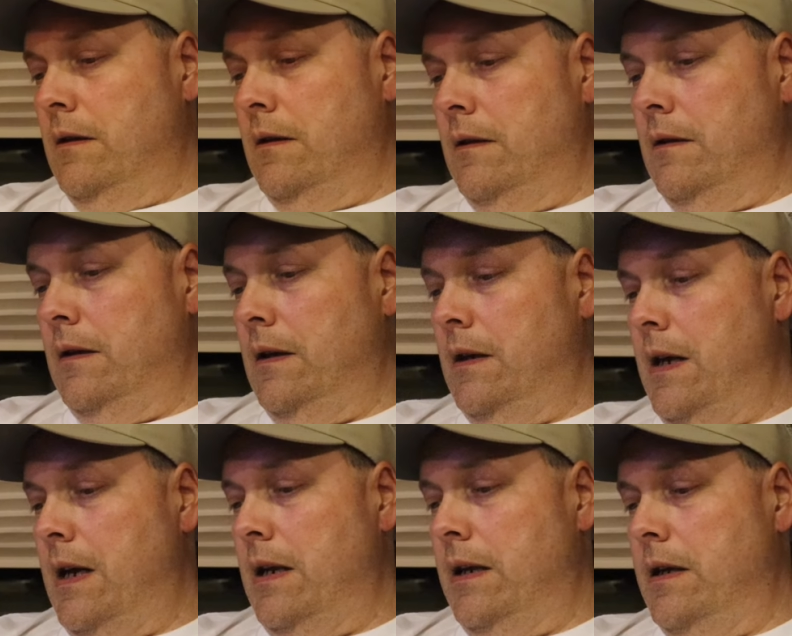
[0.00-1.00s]
Let's see,
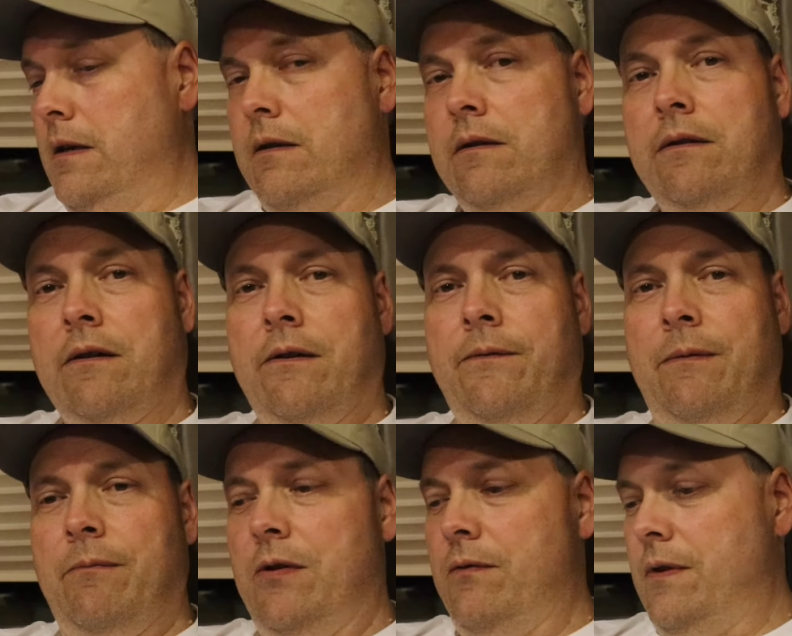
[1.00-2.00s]
daily. Sorry if
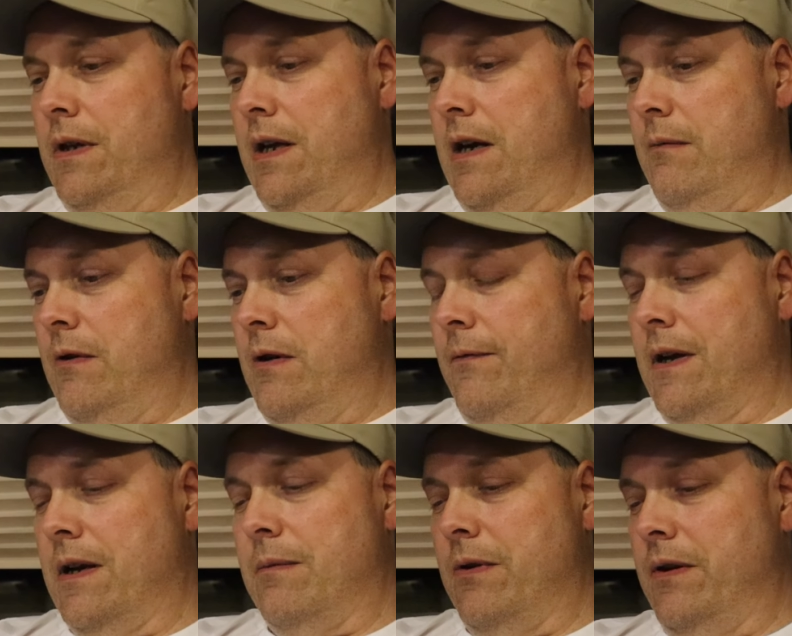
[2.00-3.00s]
I'm moving the camera. I
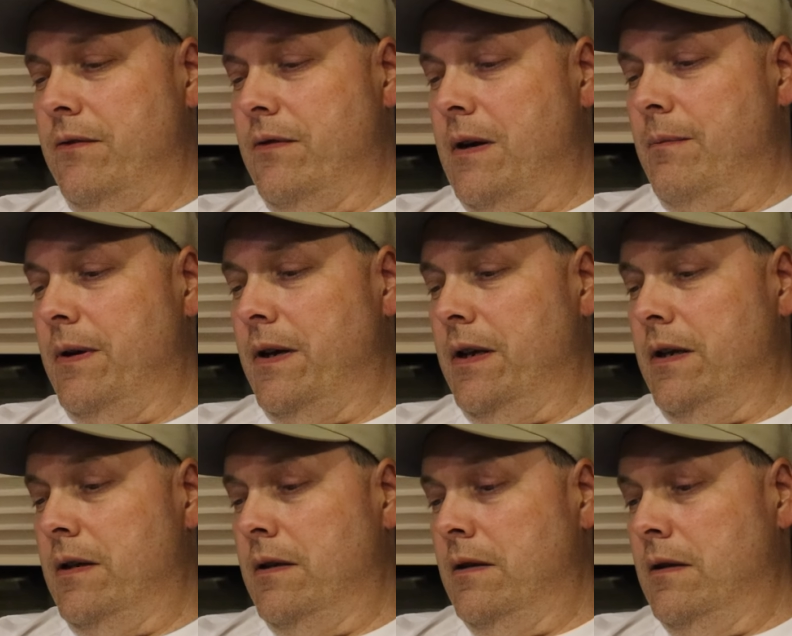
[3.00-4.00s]
forgot to bring the tripod
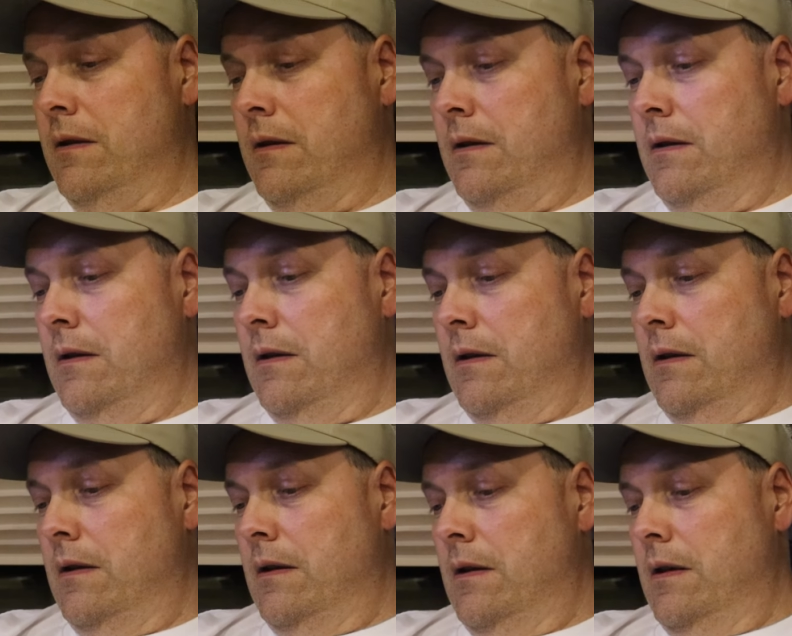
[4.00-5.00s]
in.
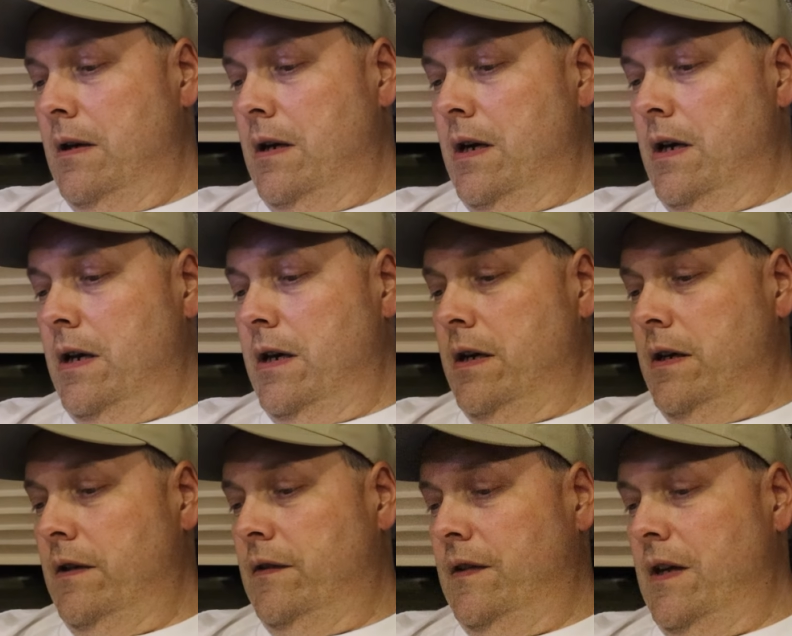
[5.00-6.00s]

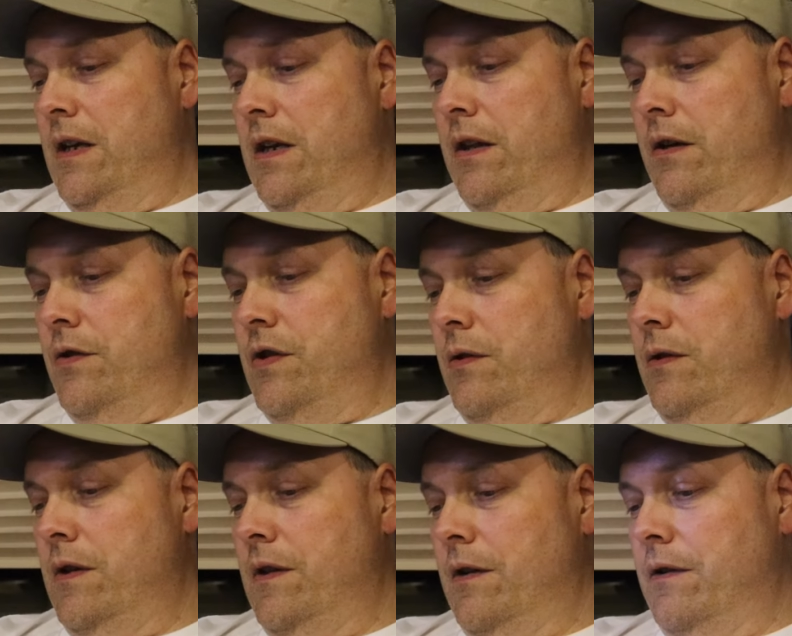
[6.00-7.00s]
Uh, Sunday they're
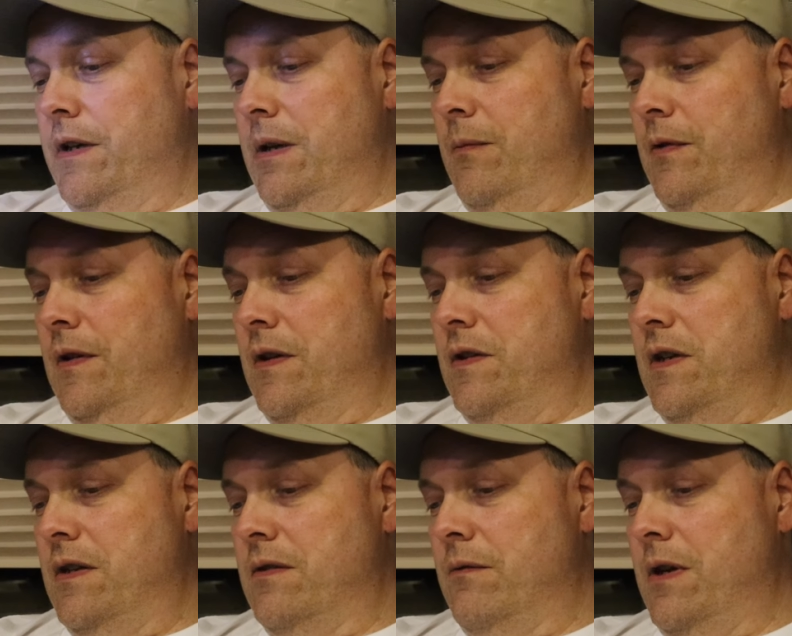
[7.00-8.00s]
showing a thirteen percent
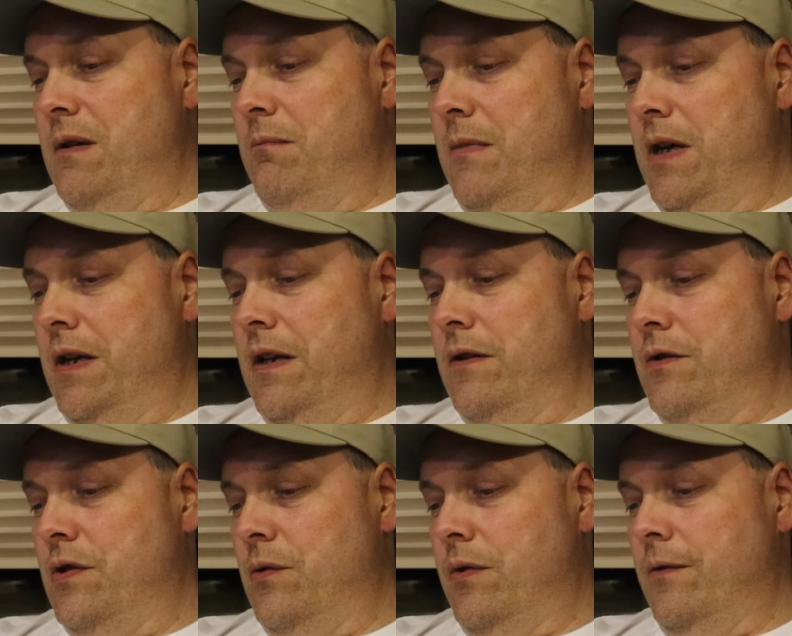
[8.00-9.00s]
chance of rain. Monday they're
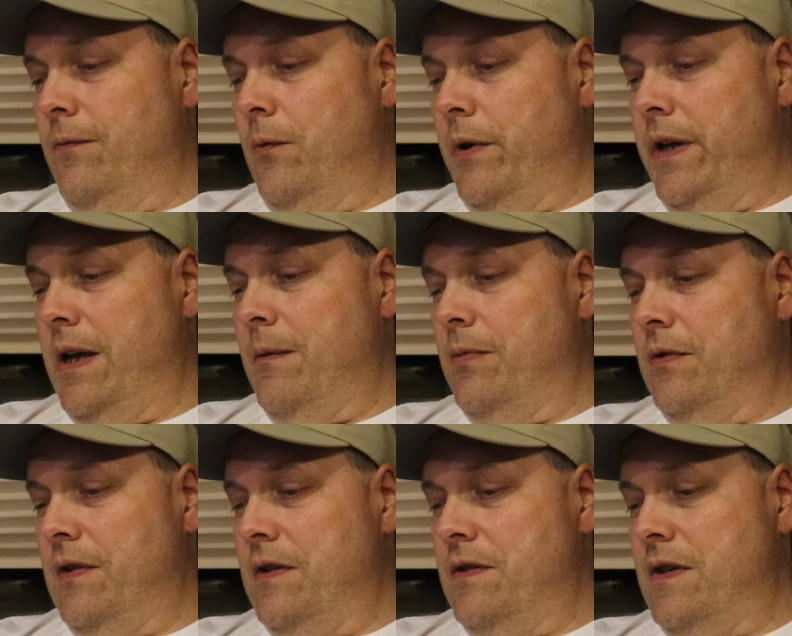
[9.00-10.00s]
showing a forty-eight
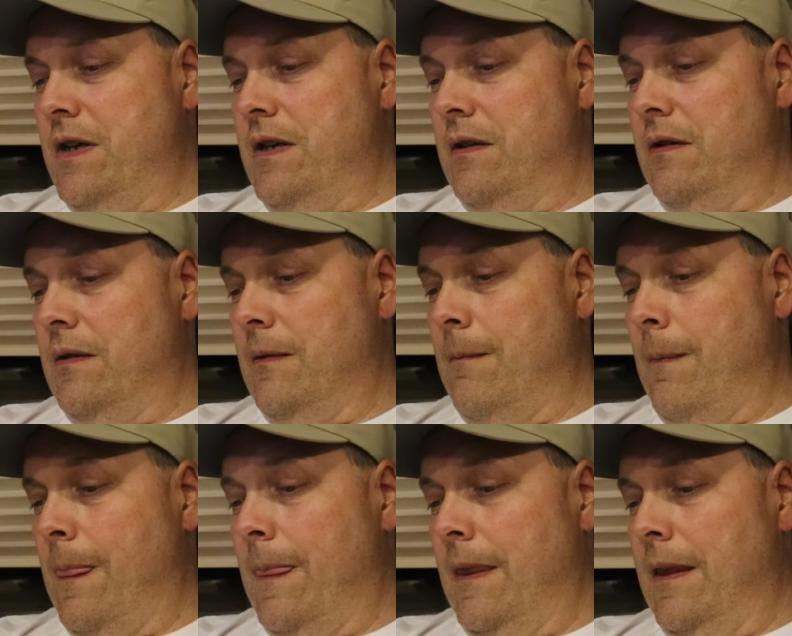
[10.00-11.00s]
percent chance.
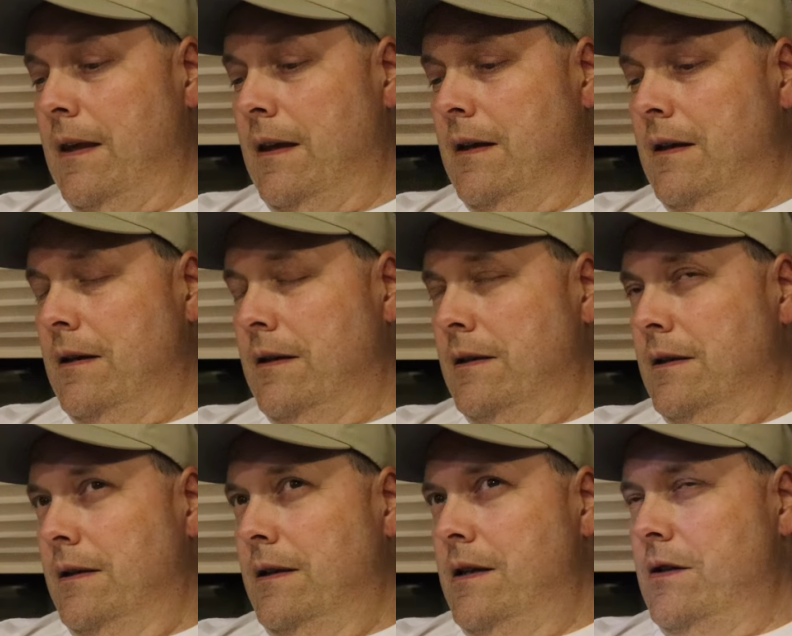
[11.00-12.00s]

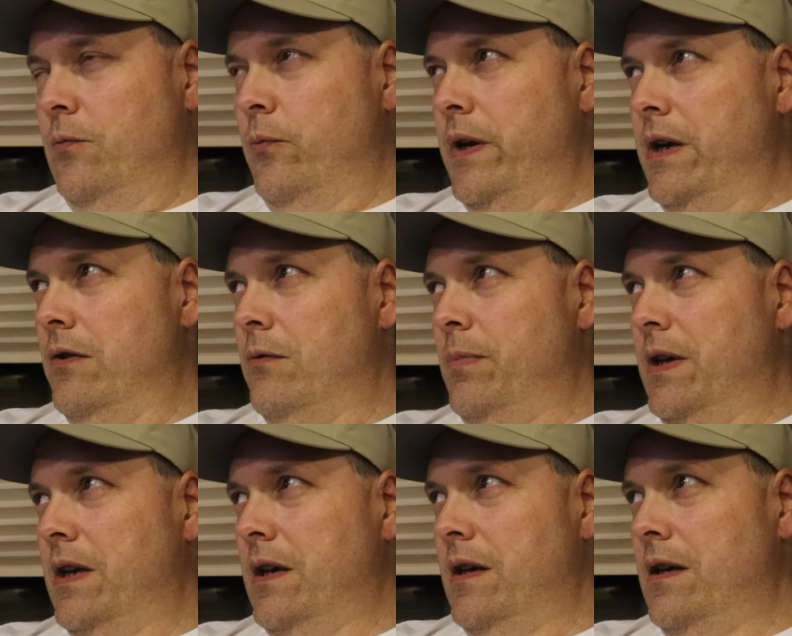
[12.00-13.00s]
Now it's weird
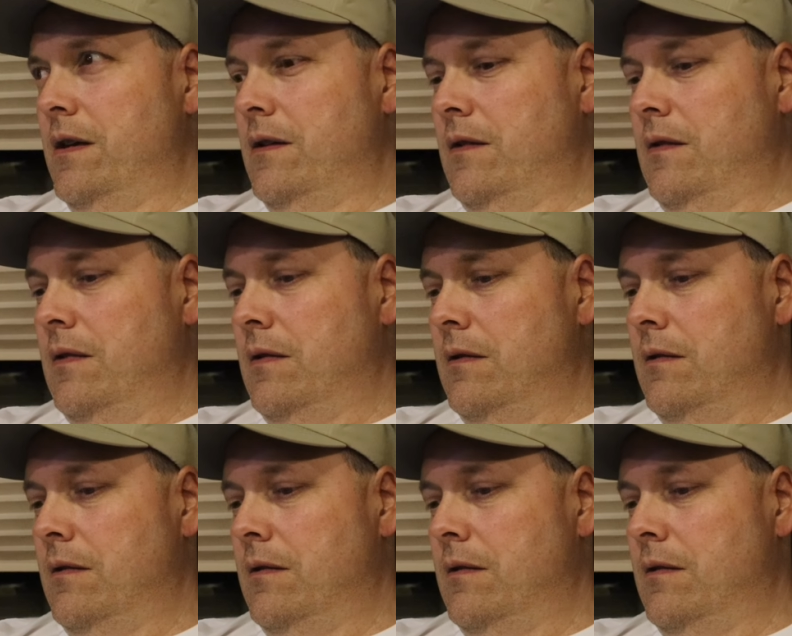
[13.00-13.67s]
because